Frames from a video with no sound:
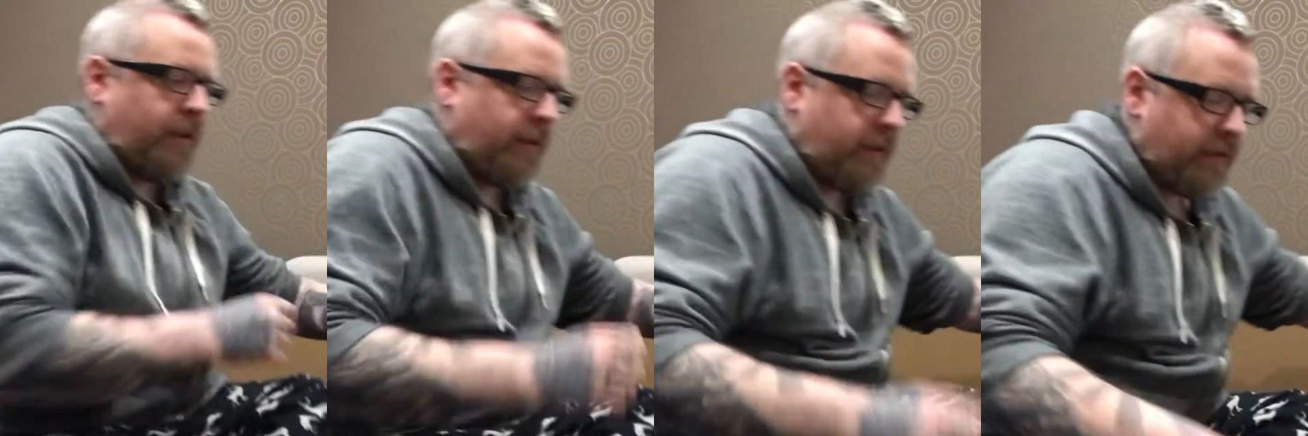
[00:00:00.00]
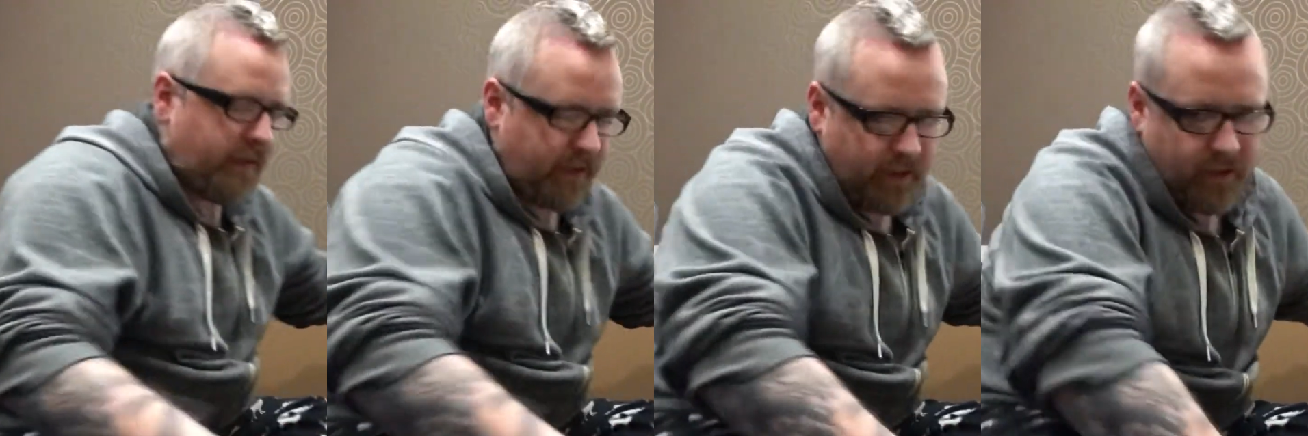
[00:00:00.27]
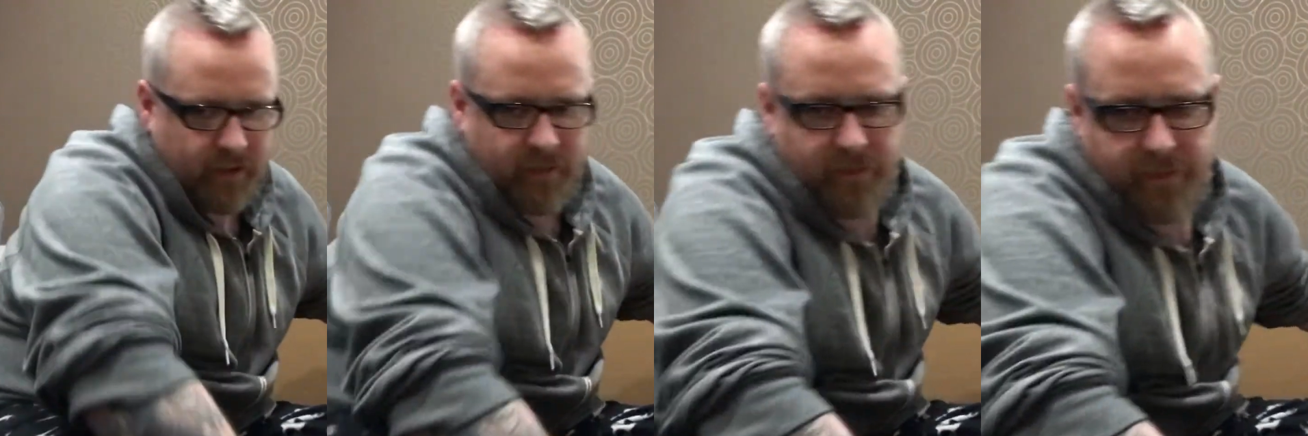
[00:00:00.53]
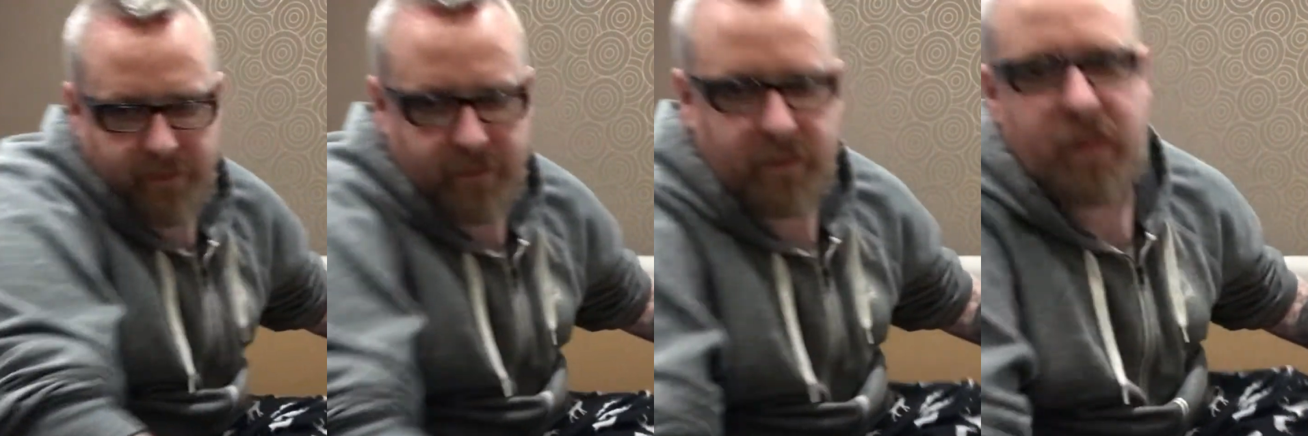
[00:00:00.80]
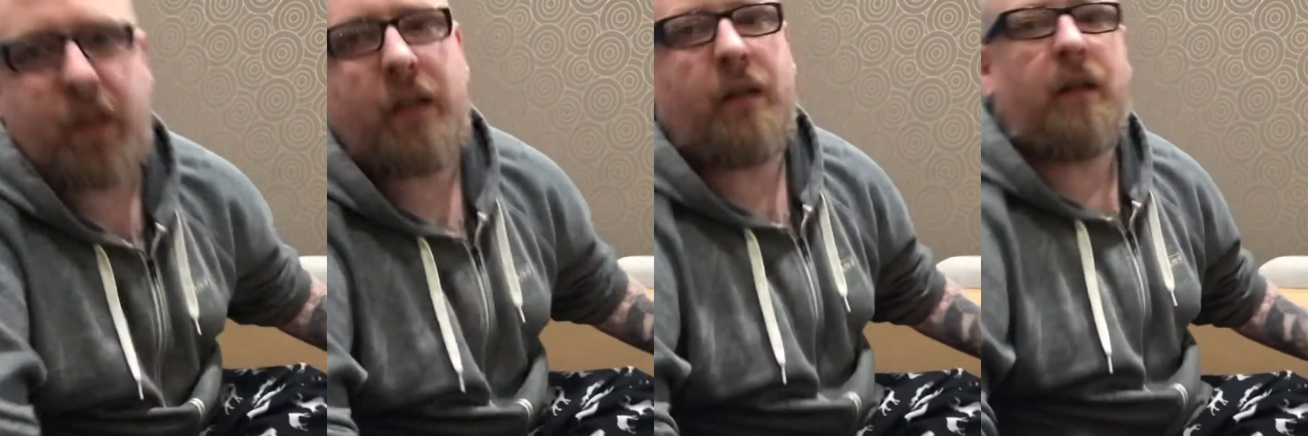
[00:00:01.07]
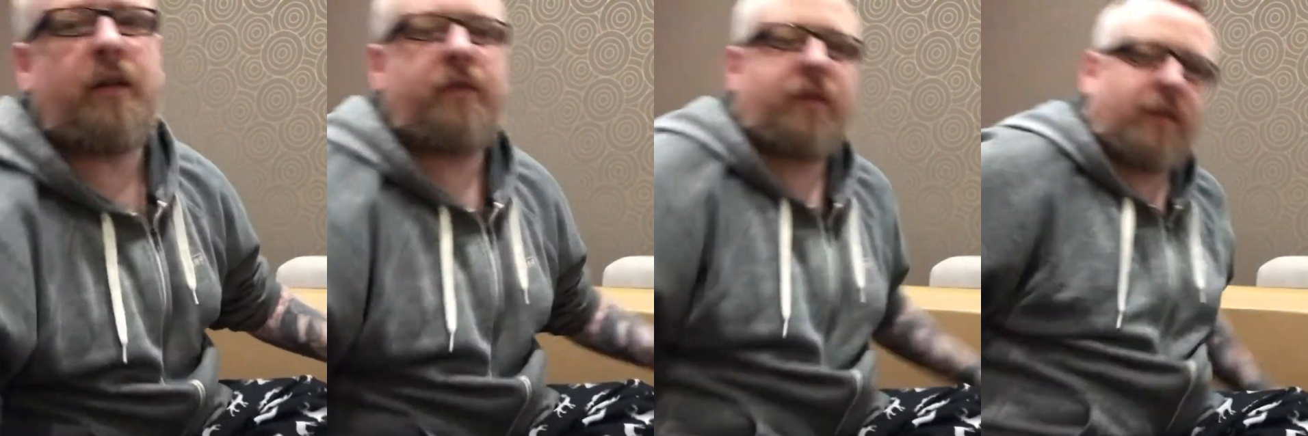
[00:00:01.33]
the
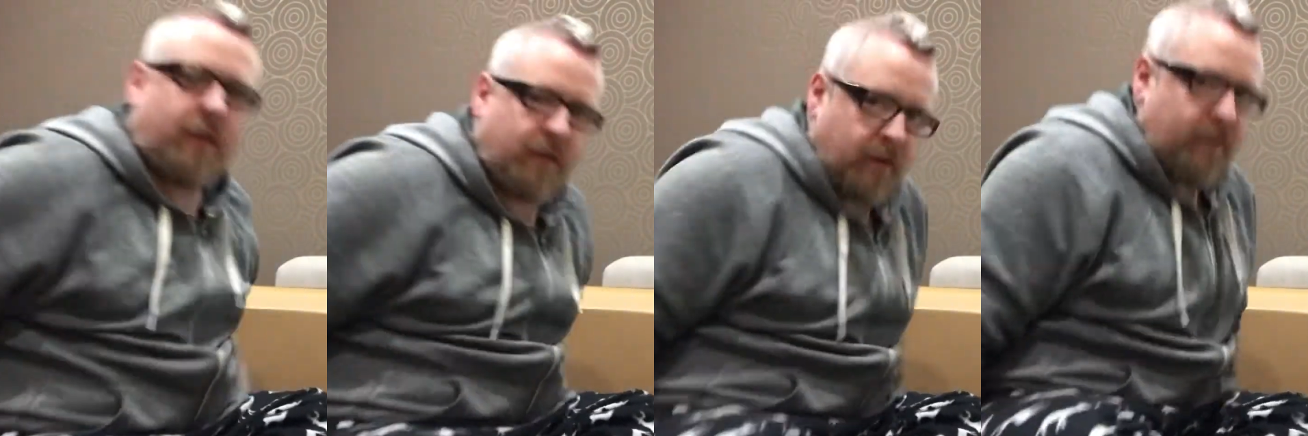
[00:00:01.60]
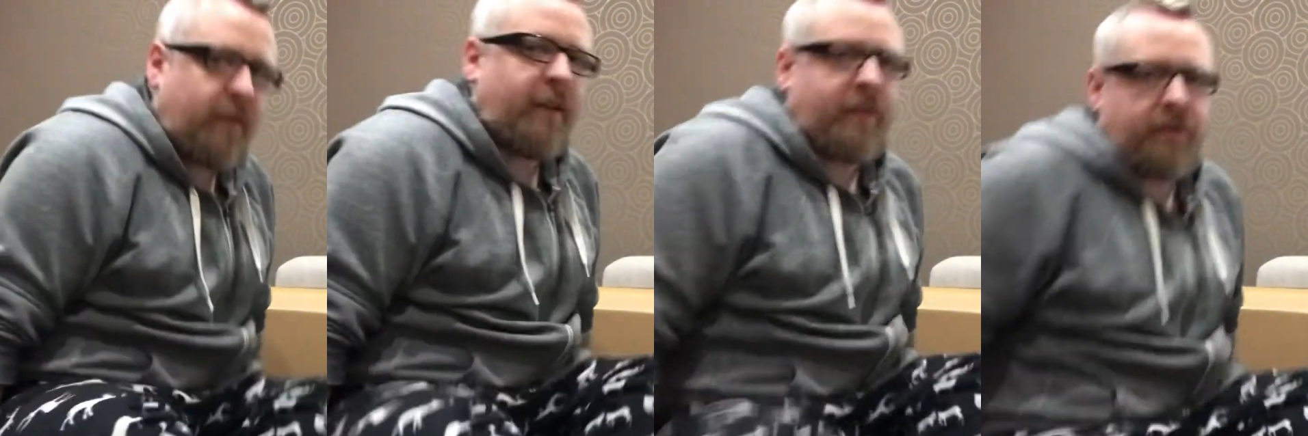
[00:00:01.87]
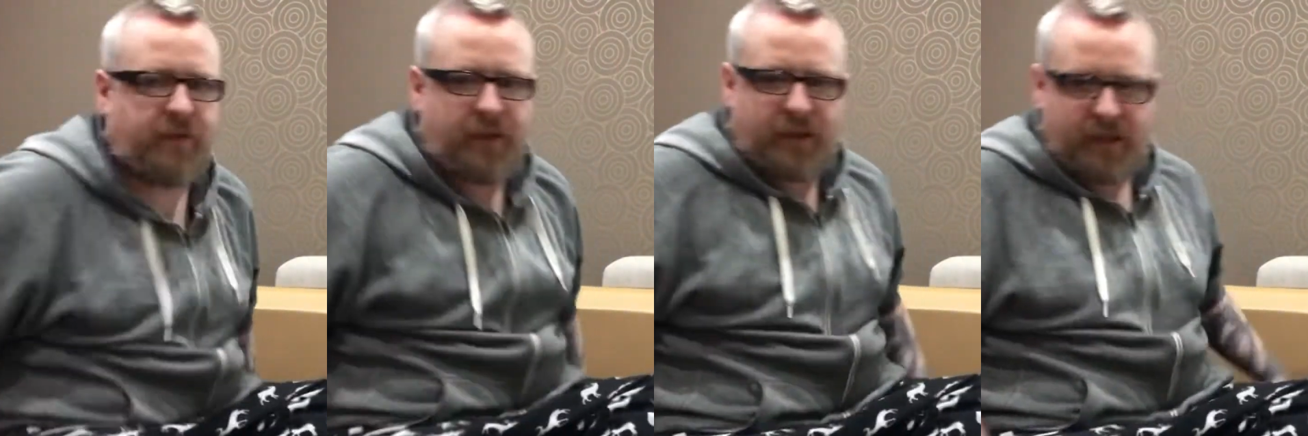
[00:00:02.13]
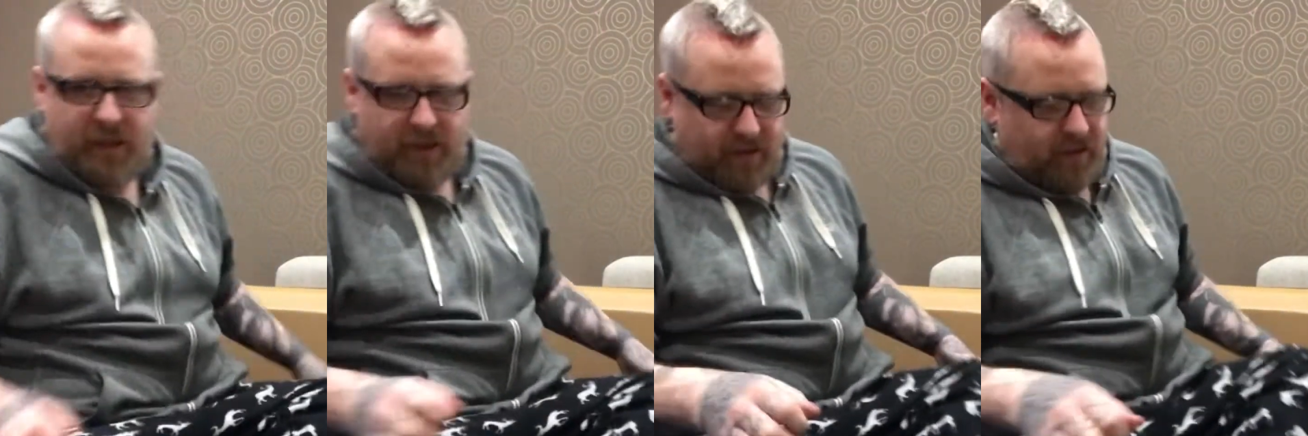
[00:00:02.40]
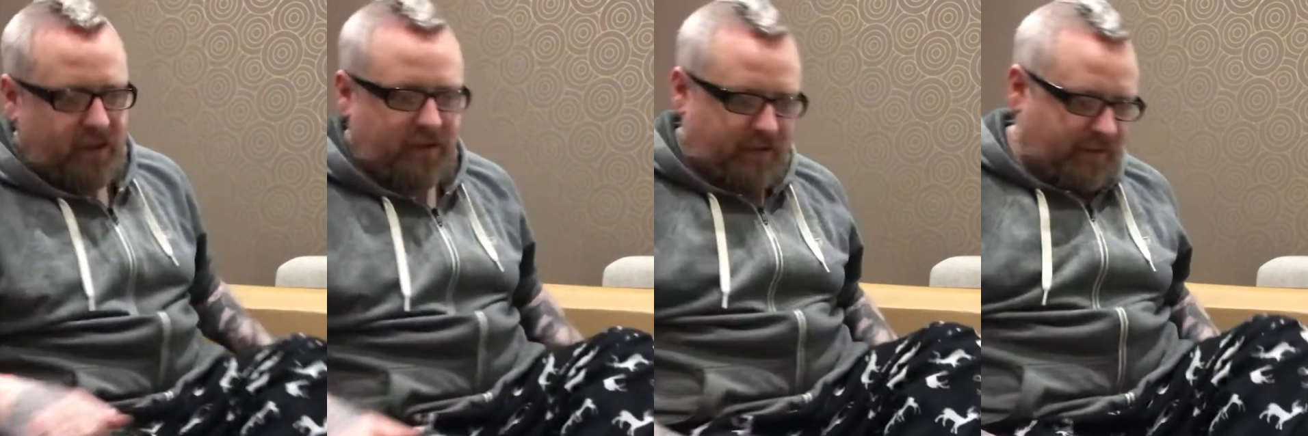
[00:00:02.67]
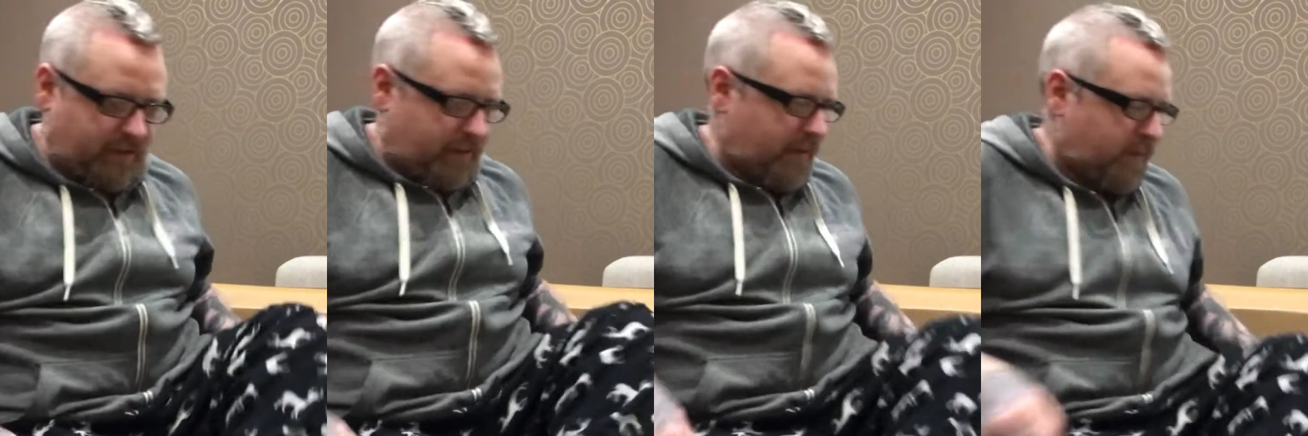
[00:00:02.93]
Airlift kit arrived today. Yes,
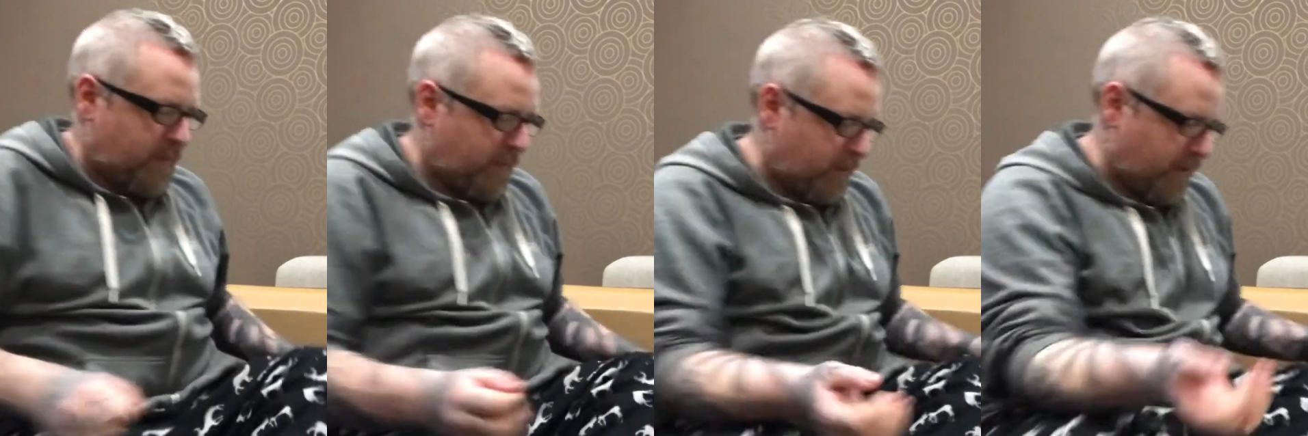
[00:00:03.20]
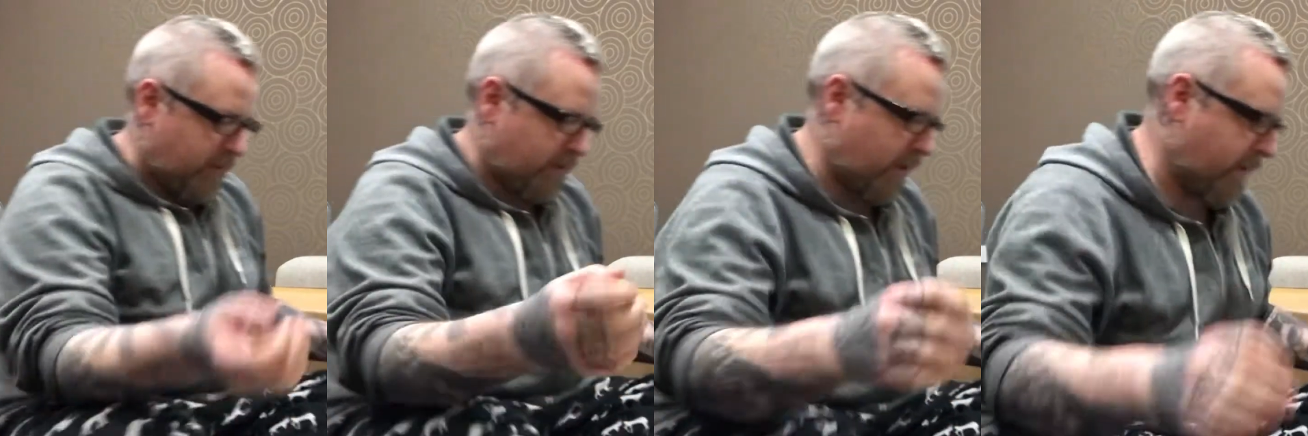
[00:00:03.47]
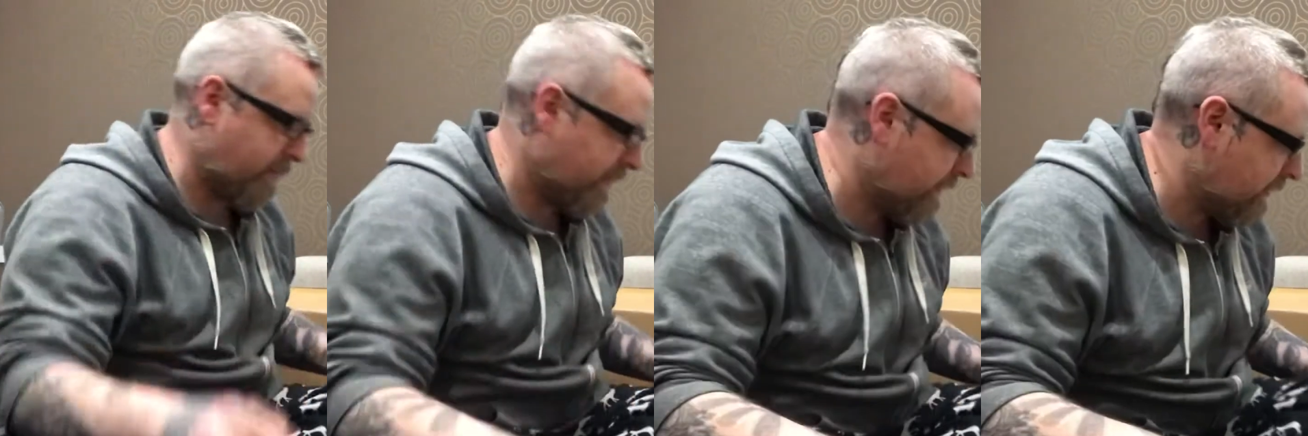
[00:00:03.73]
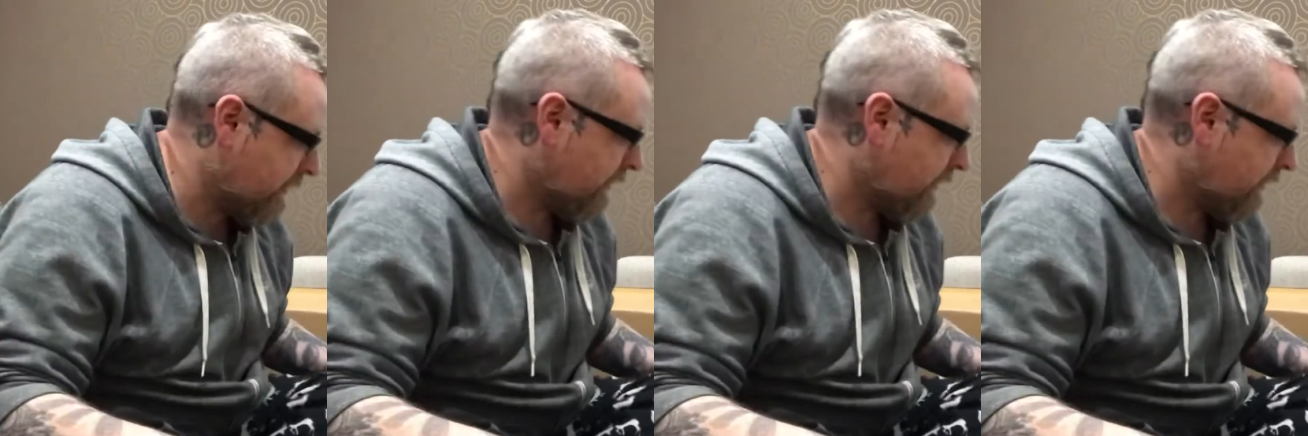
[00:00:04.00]
I'm in my pajamas.